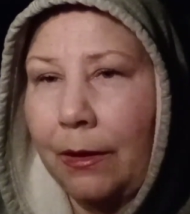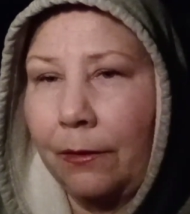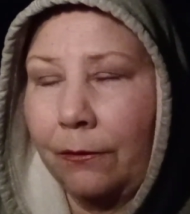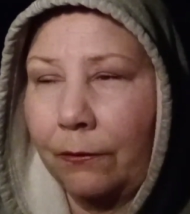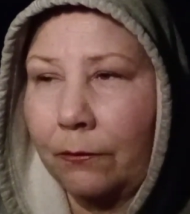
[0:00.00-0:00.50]

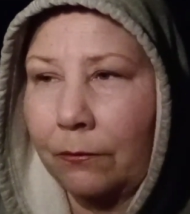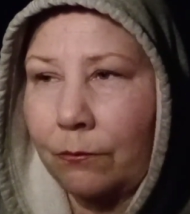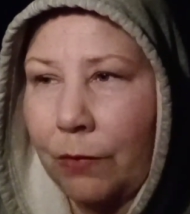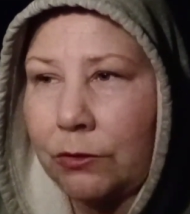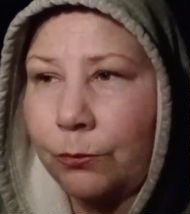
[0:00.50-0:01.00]
is
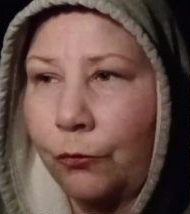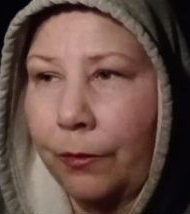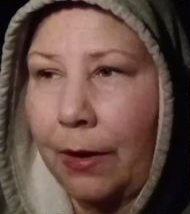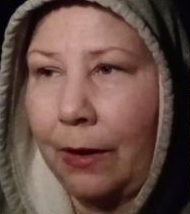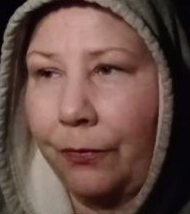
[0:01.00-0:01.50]
much
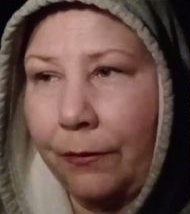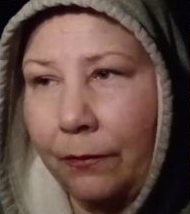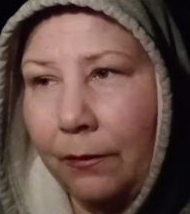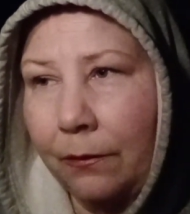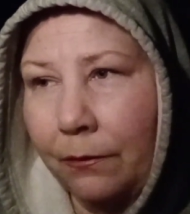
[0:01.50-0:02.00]
more. And
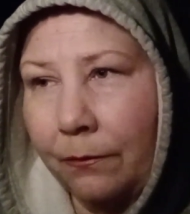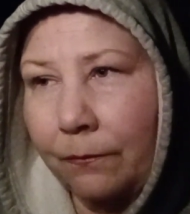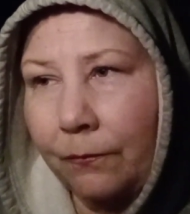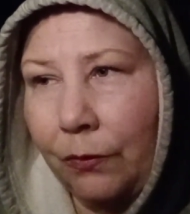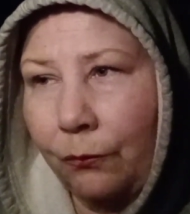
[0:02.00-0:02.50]
then the
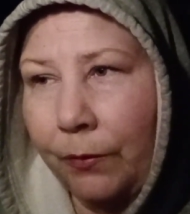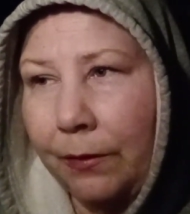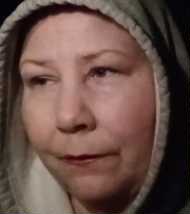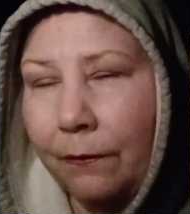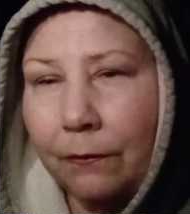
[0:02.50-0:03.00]
the
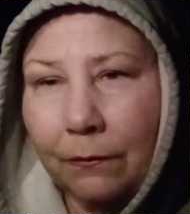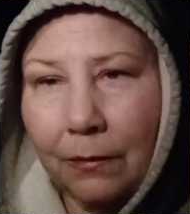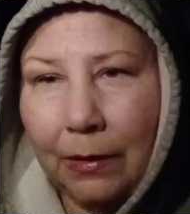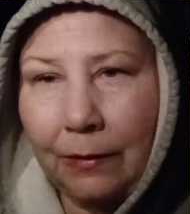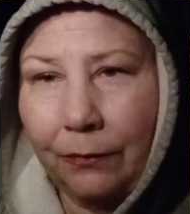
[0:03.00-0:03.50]
rents
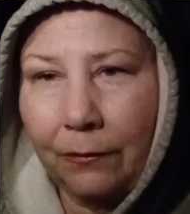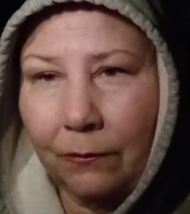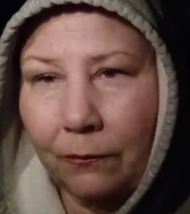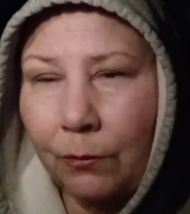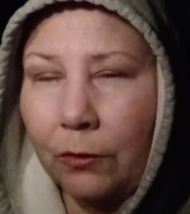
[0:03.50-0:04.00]
in
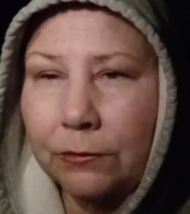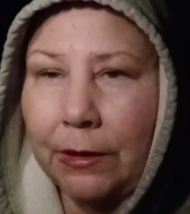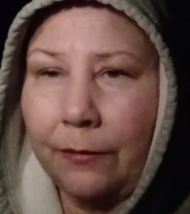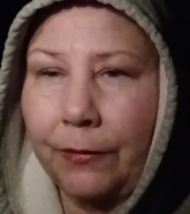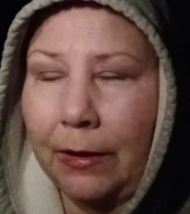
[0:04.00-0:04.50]
the smaller
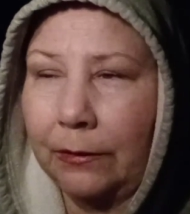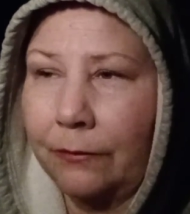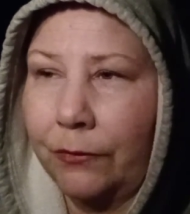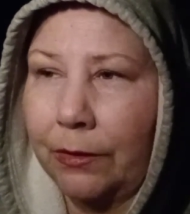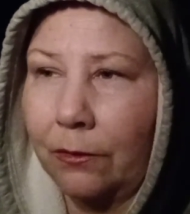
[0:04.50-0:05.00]
town that I
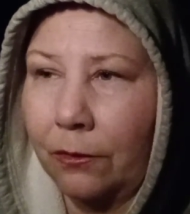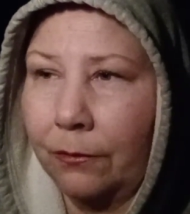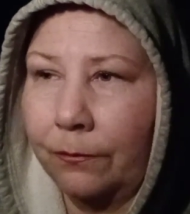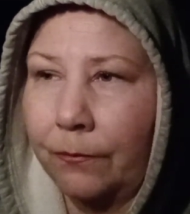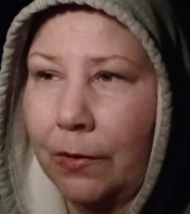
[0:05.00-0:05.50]
live in
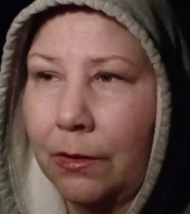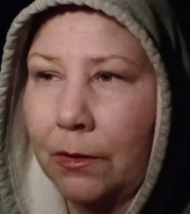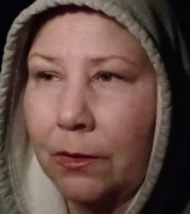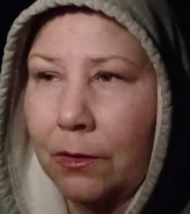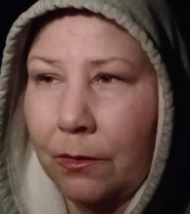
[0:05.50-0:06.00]
are
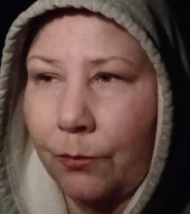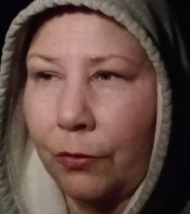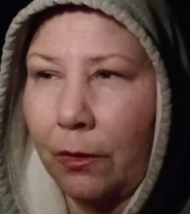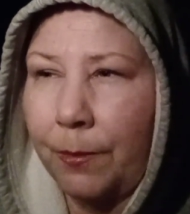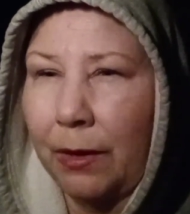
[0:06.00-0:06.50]

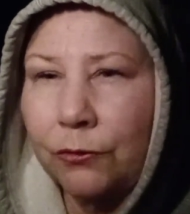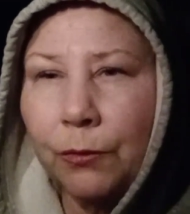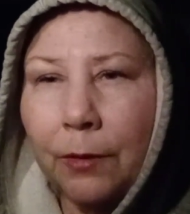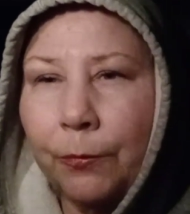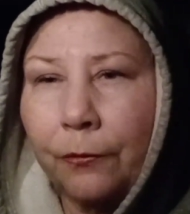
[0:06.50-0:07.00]
probably about
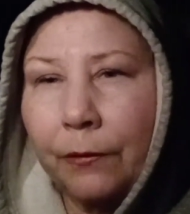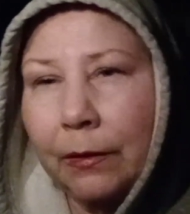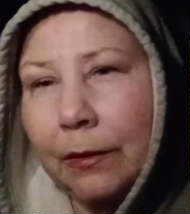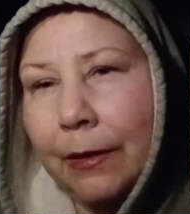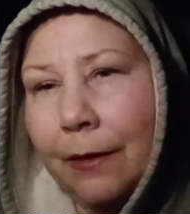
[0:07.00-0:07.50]

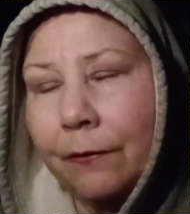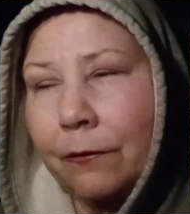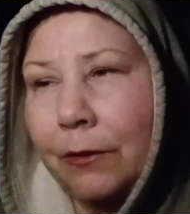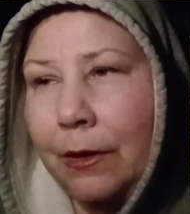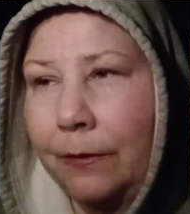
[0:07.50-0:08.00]
20%
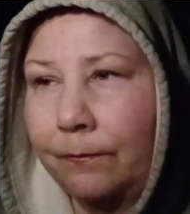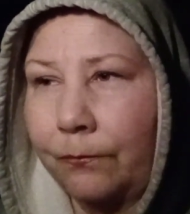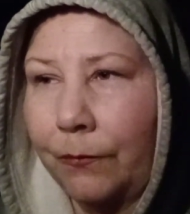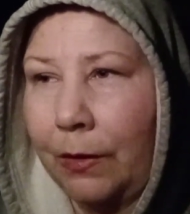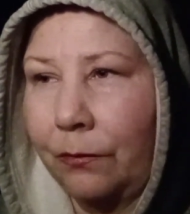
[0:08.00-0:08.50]
less
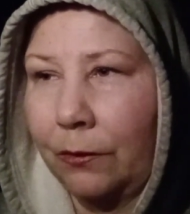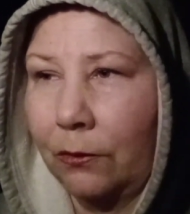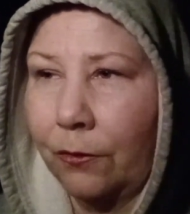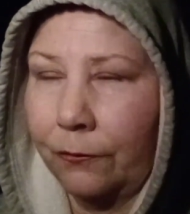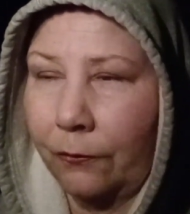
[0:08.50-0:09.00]
than in the
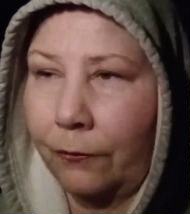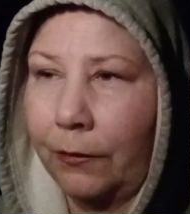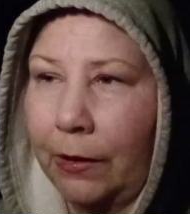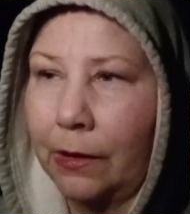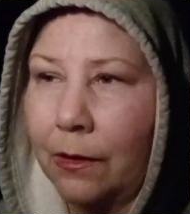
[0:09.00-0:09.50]
larger
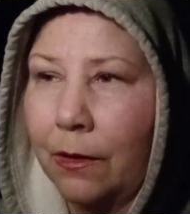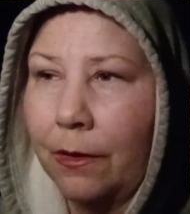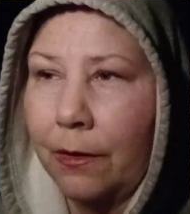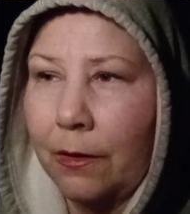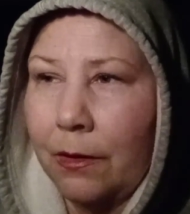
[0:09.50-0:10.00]
city.
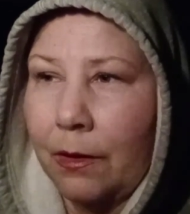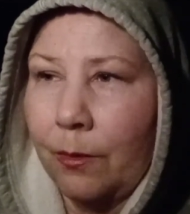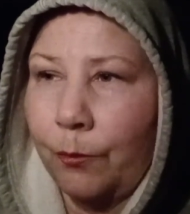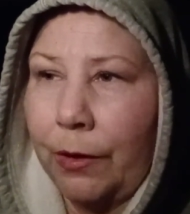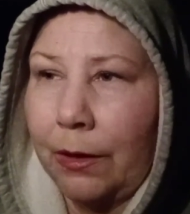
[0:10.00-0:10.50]

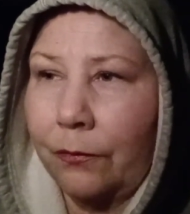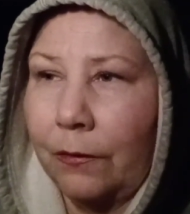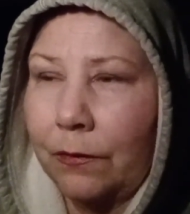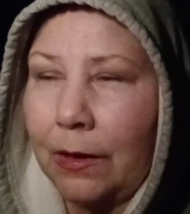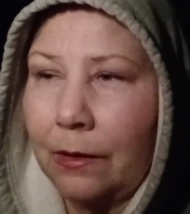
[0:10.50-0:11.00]
But
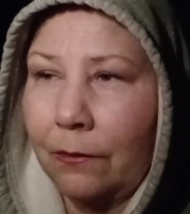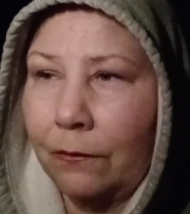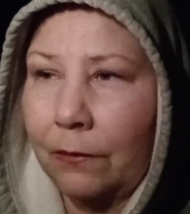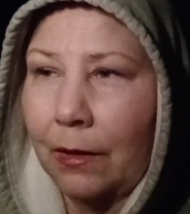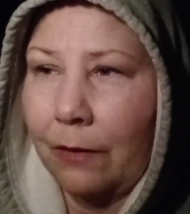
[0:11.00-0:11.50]
the thing
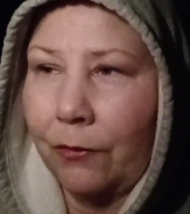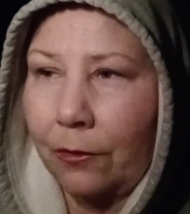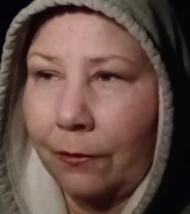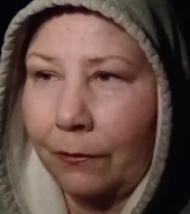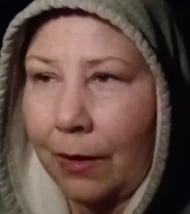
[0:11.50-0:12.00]
is, the
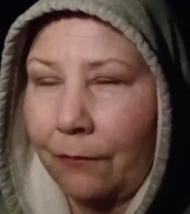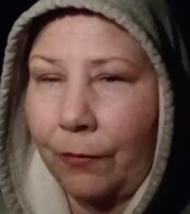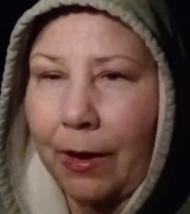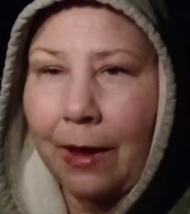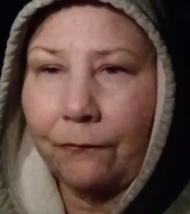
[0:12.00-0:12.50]
caveat is, I
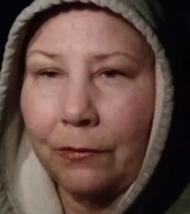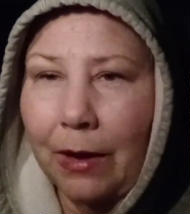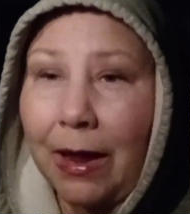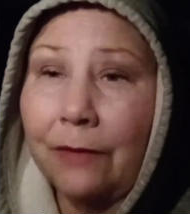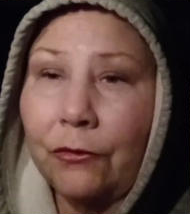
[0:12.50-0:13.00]
would have
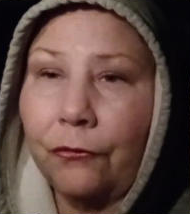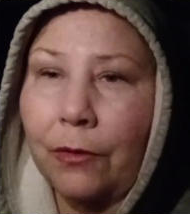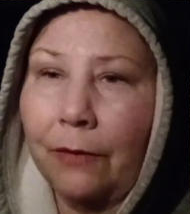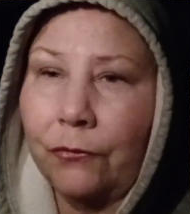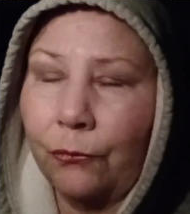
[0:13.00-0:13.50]
I have to
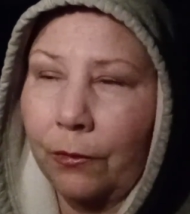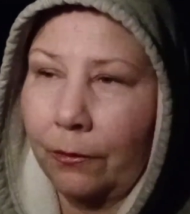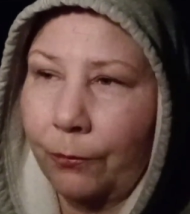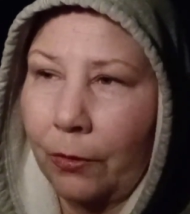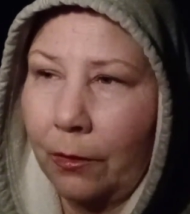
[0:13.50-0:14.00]
drive to
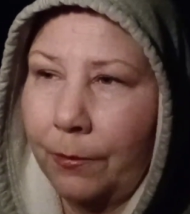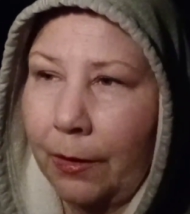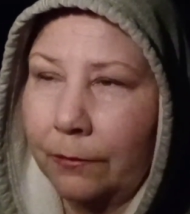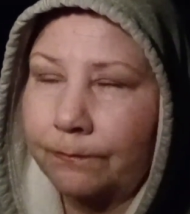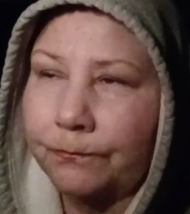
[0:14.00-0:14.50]
work probably
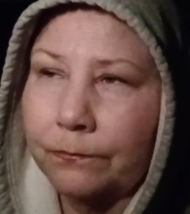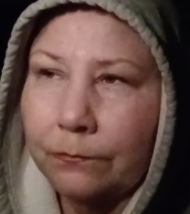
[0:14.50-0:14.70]
about